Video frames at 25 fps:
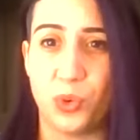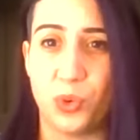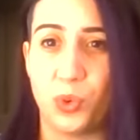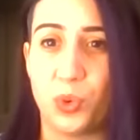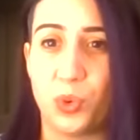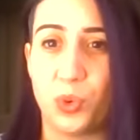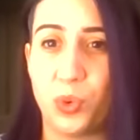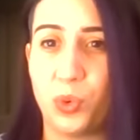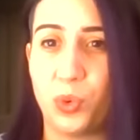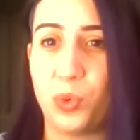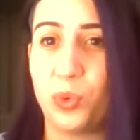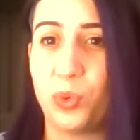
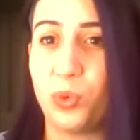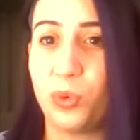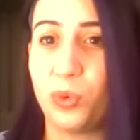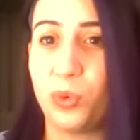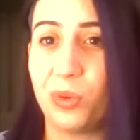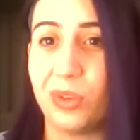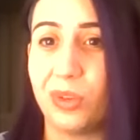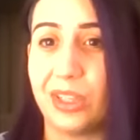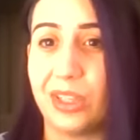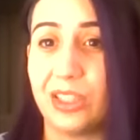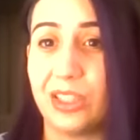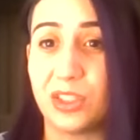
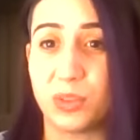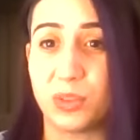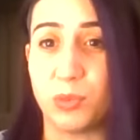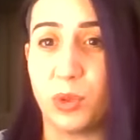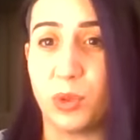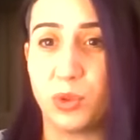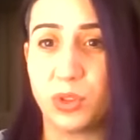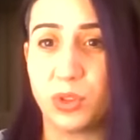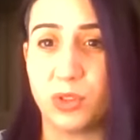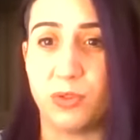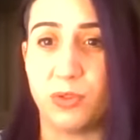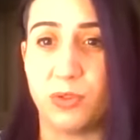who is
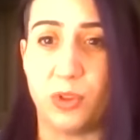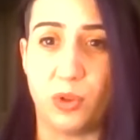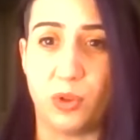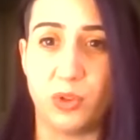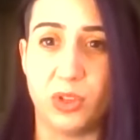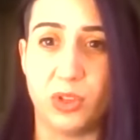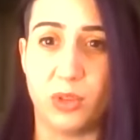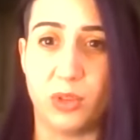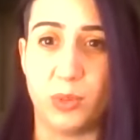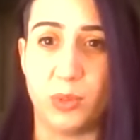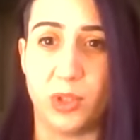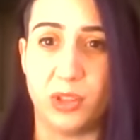most
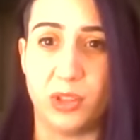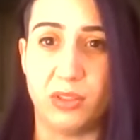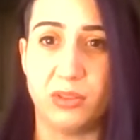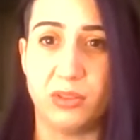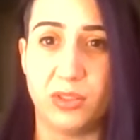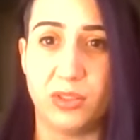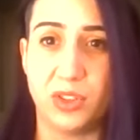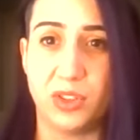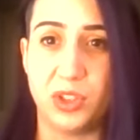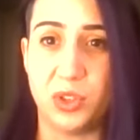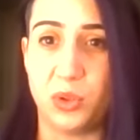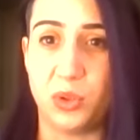
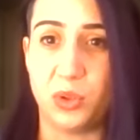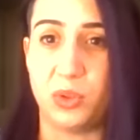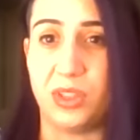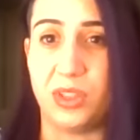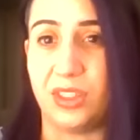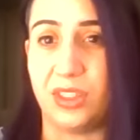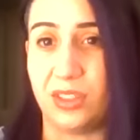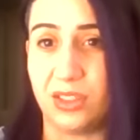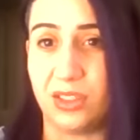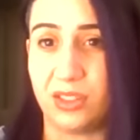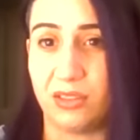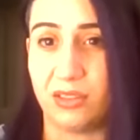vulnerable to
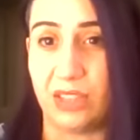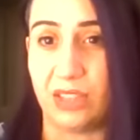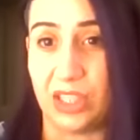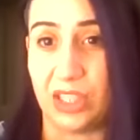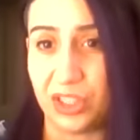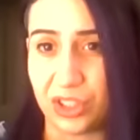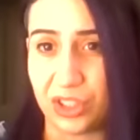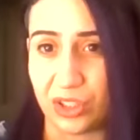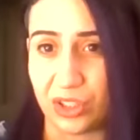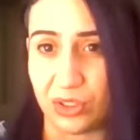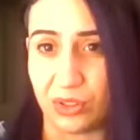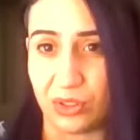these
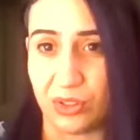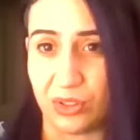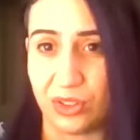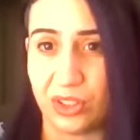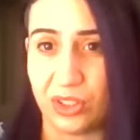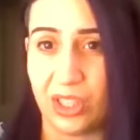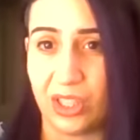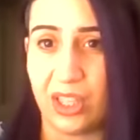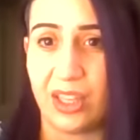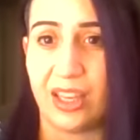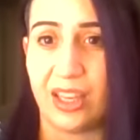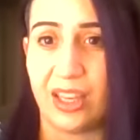
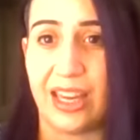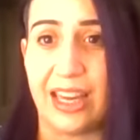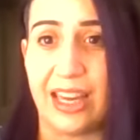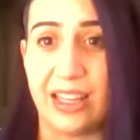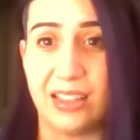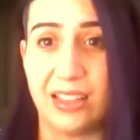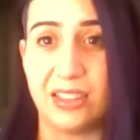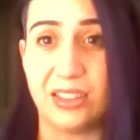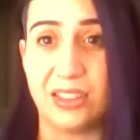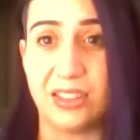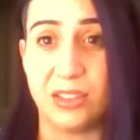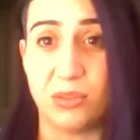issues?
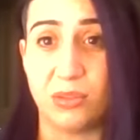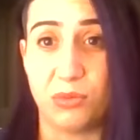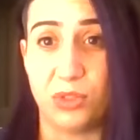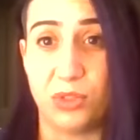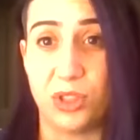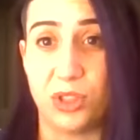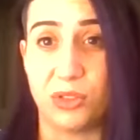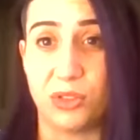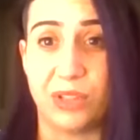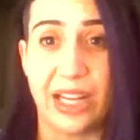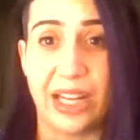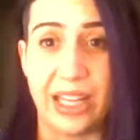And
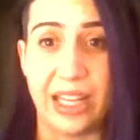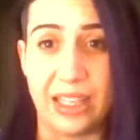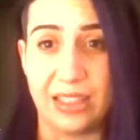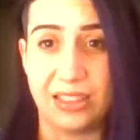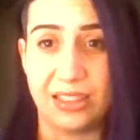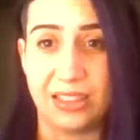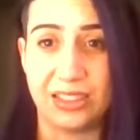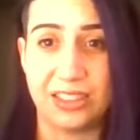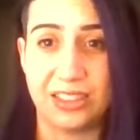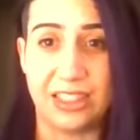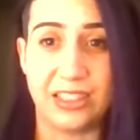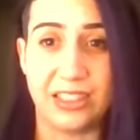you're
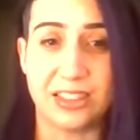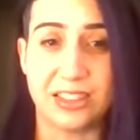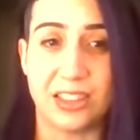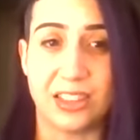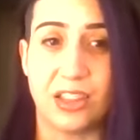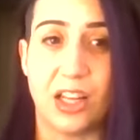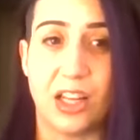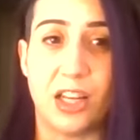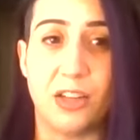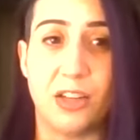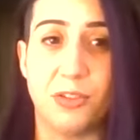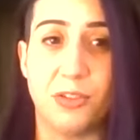right, it's a
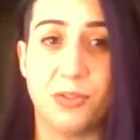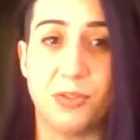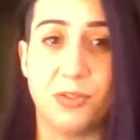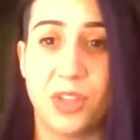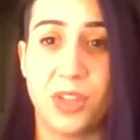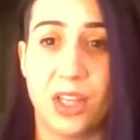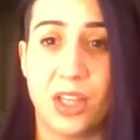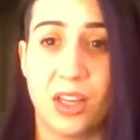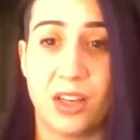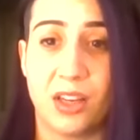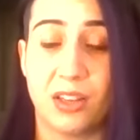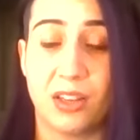lot of
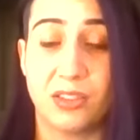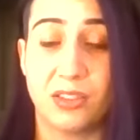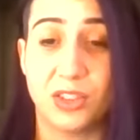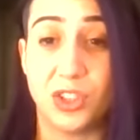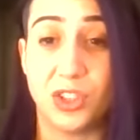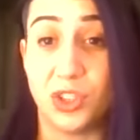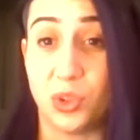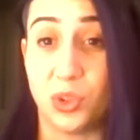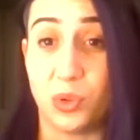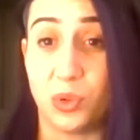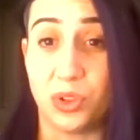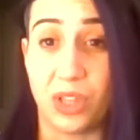
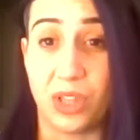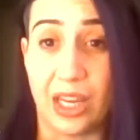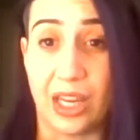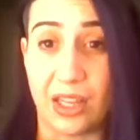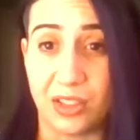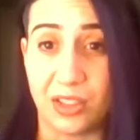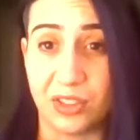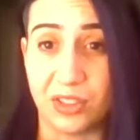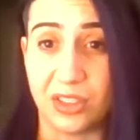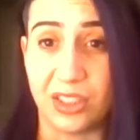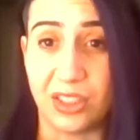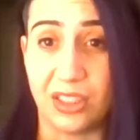to do with
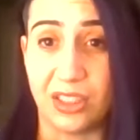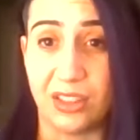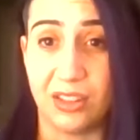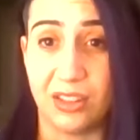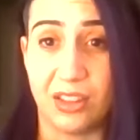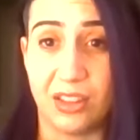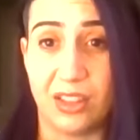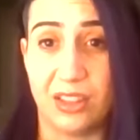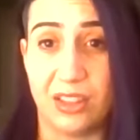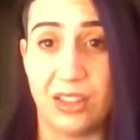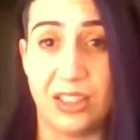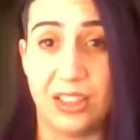housing
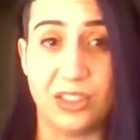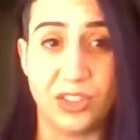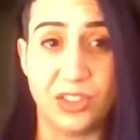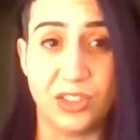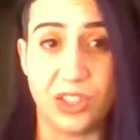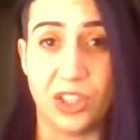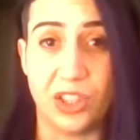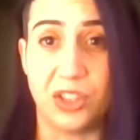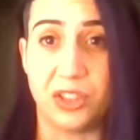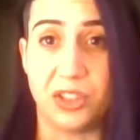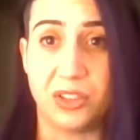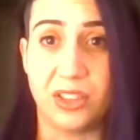
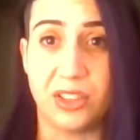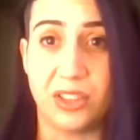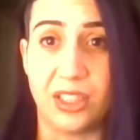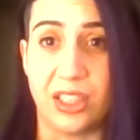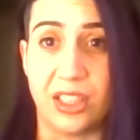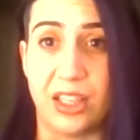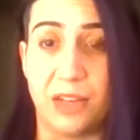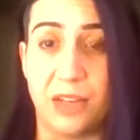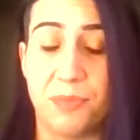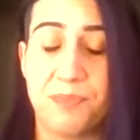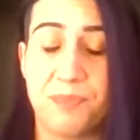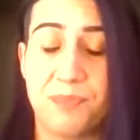
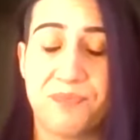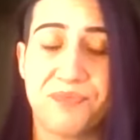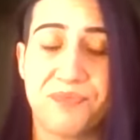insecurity.